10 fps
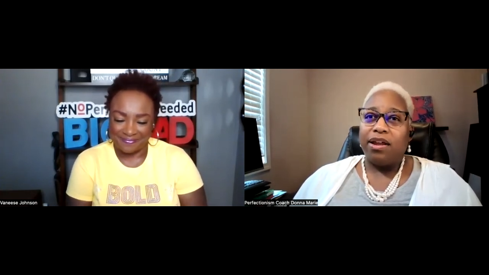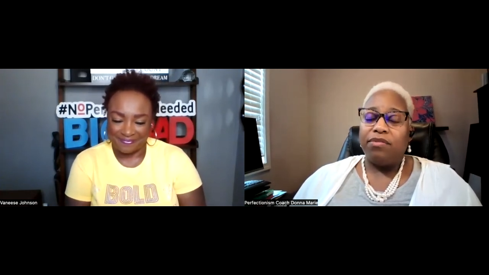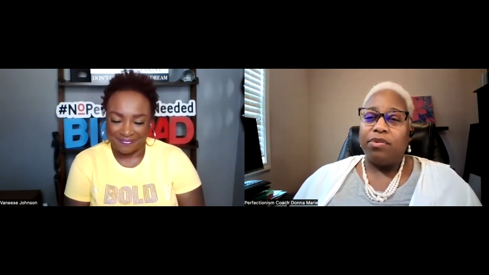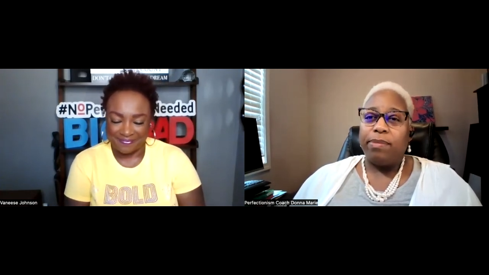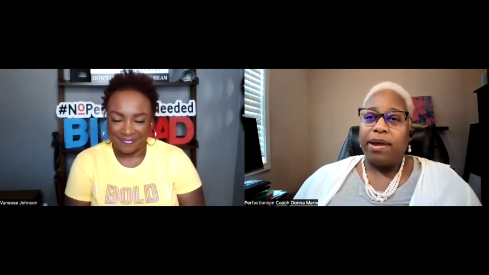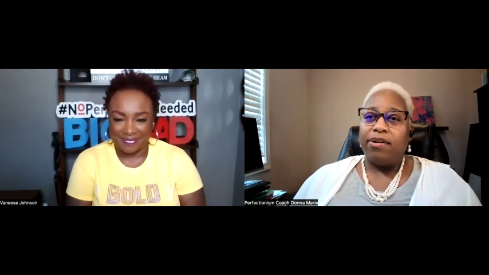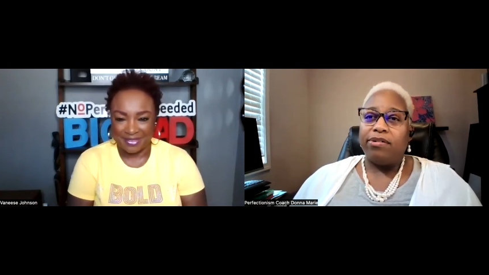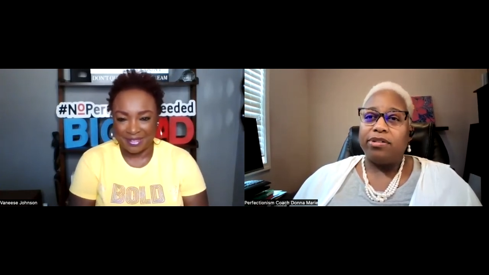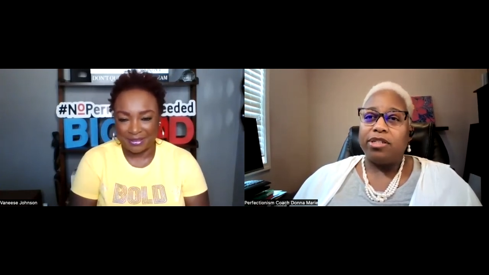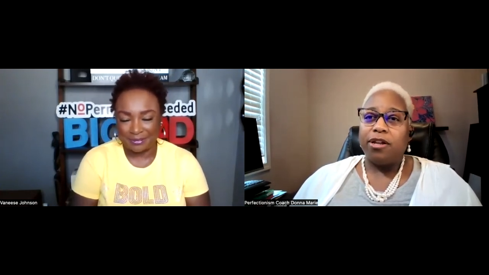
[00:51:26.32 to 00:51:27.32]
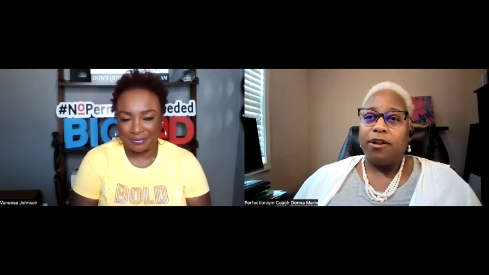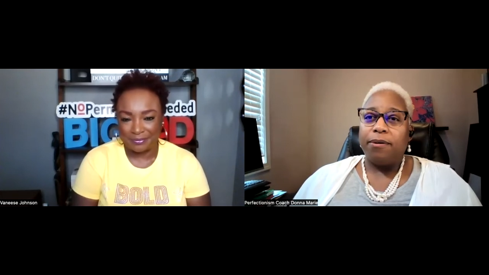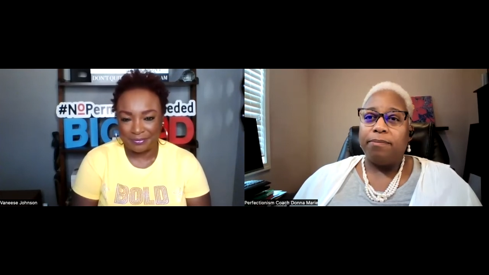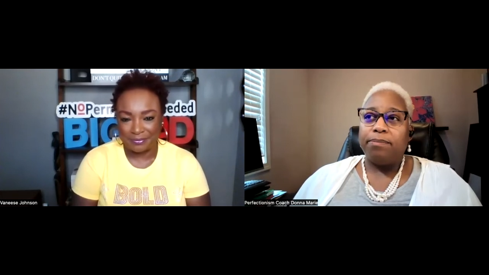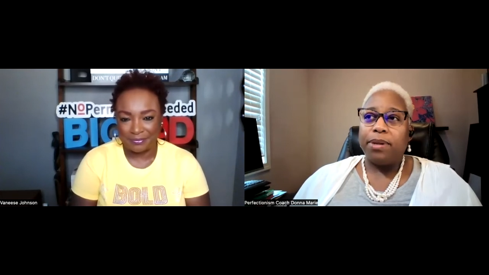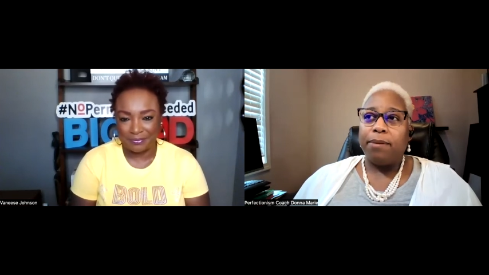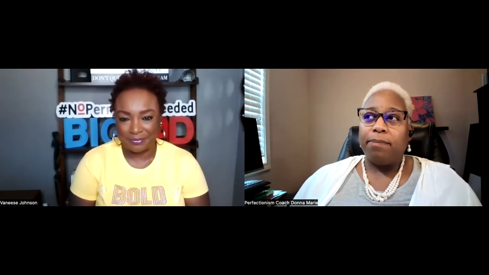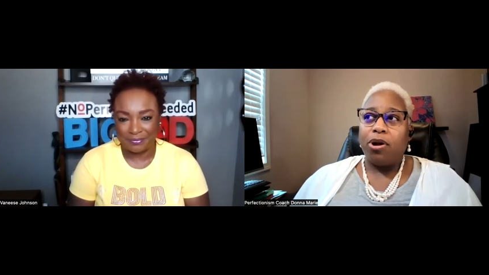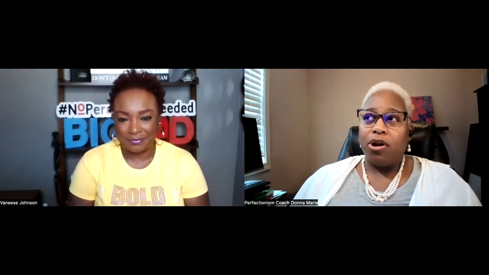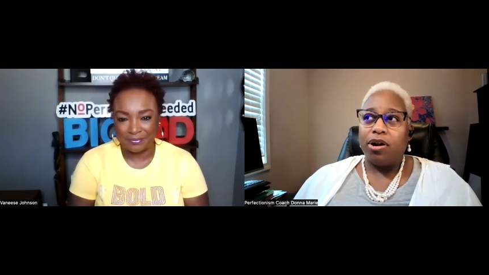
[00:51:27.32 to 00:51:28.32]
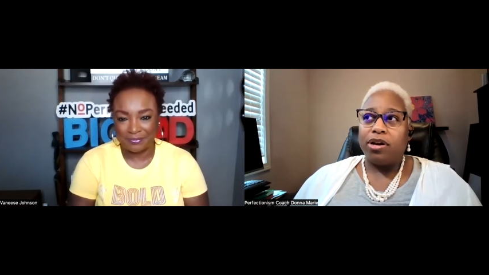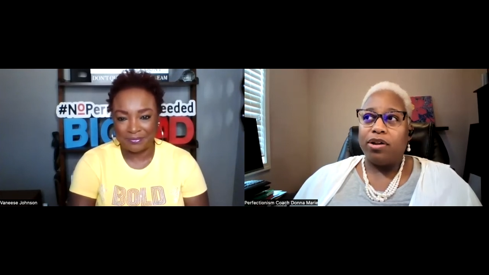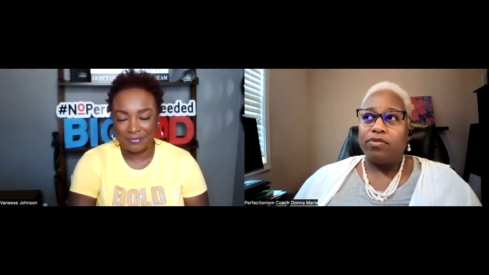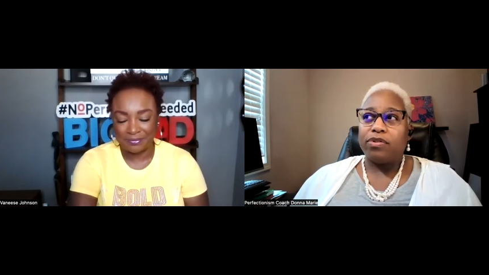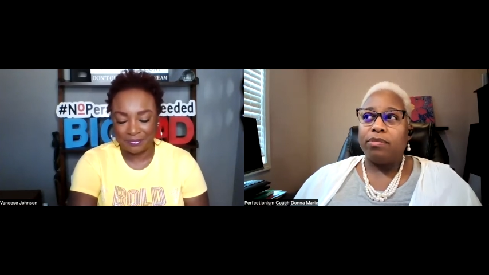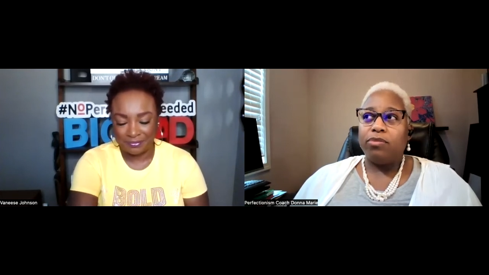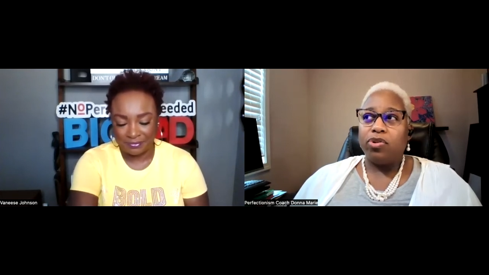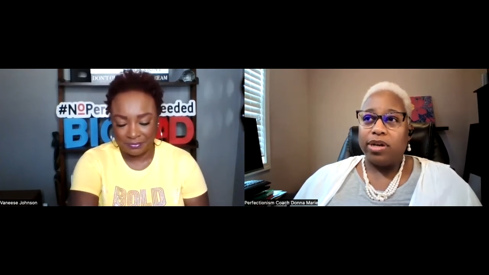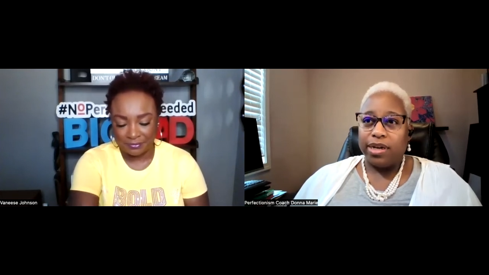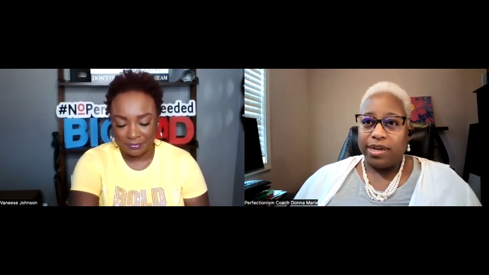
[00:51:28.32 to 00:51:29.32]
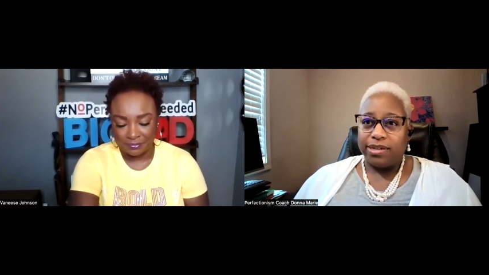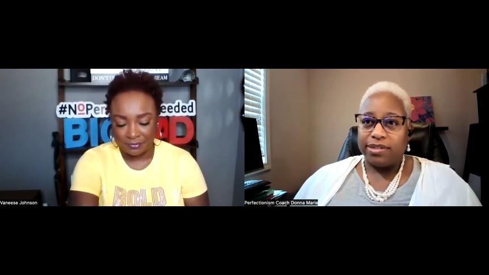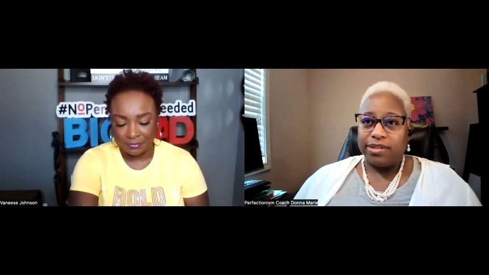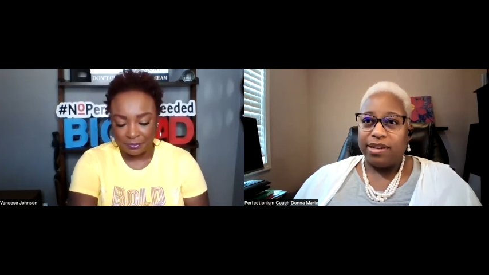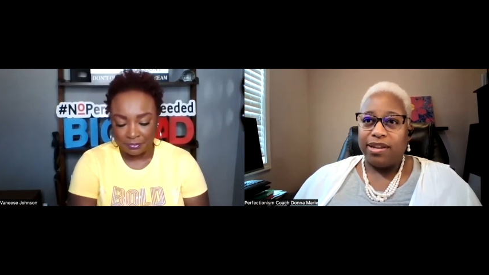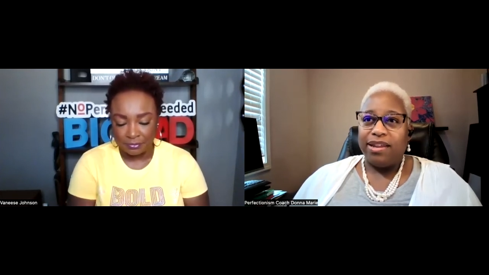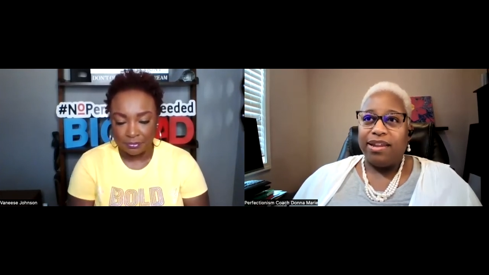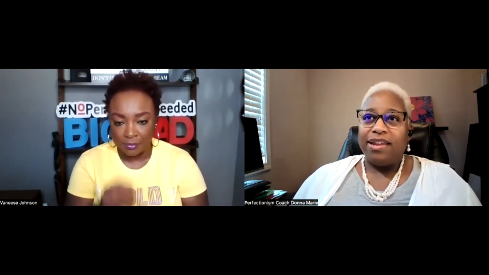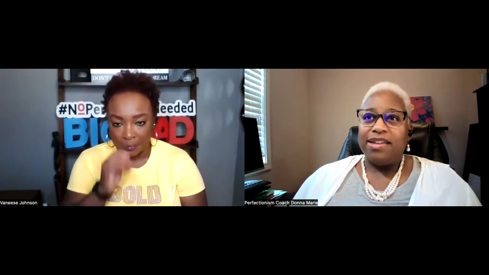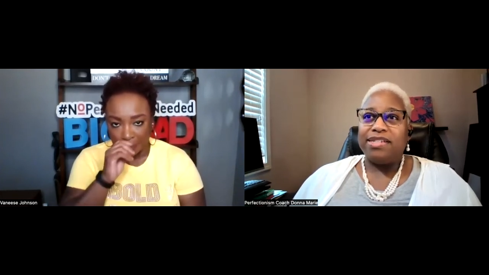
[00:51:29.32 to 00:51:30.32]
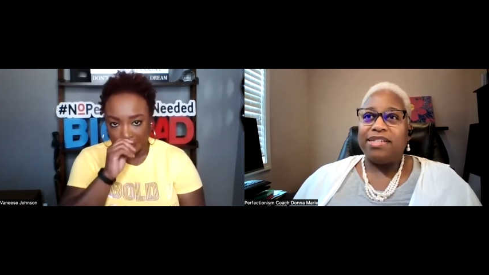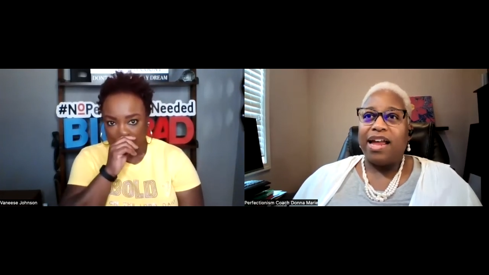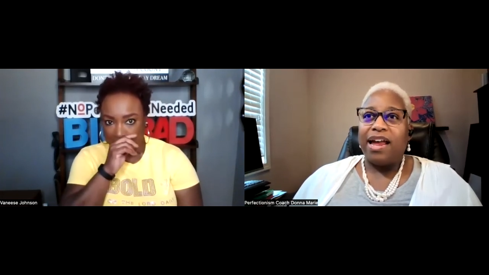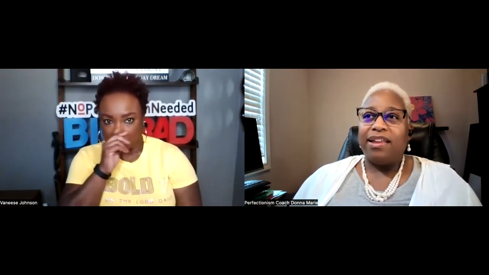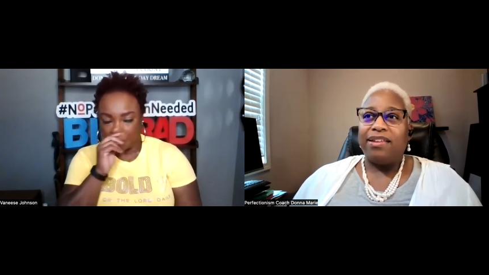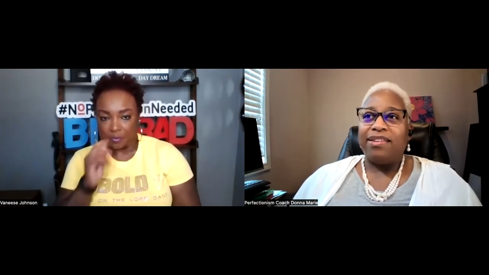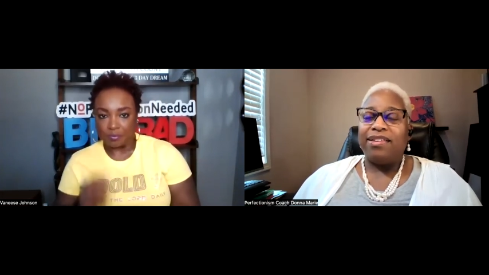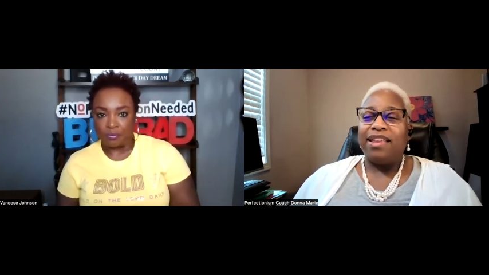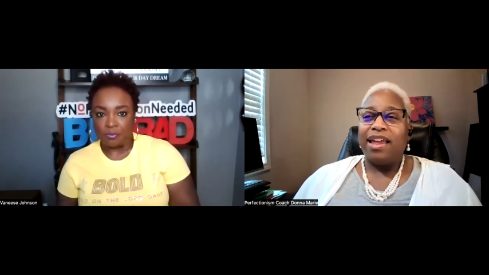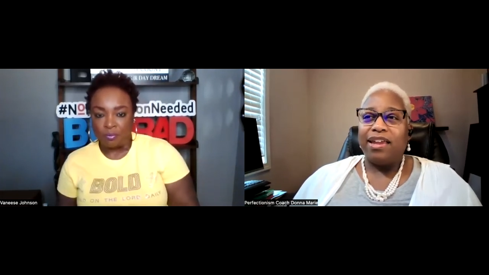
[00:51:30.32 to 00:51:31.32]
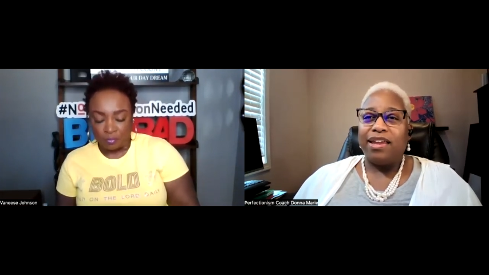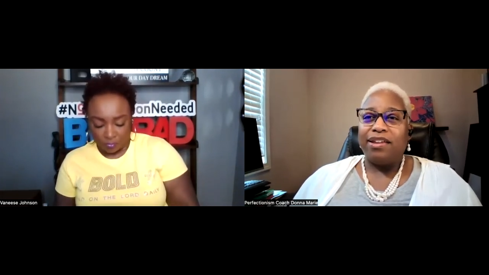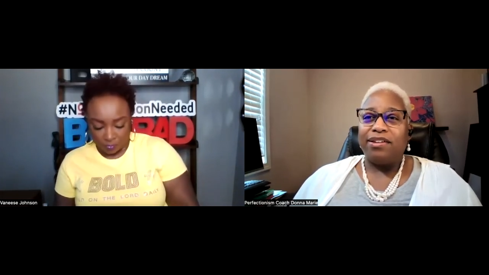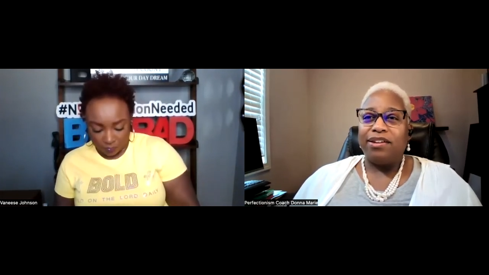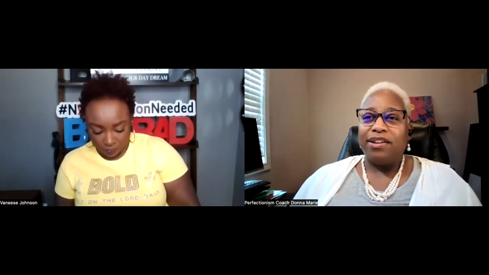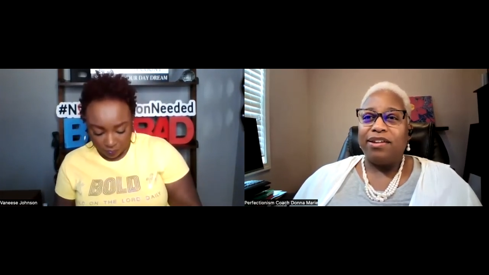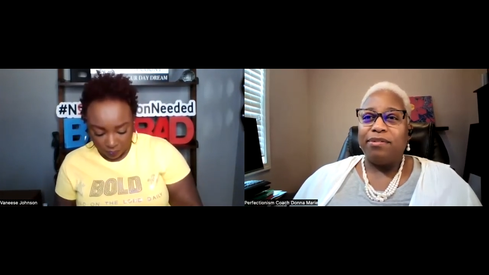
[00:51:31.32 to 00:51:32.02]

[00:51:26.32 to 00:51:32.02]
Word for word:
Speaker 1: I love about um, being part of communities mm-hmm. is that they can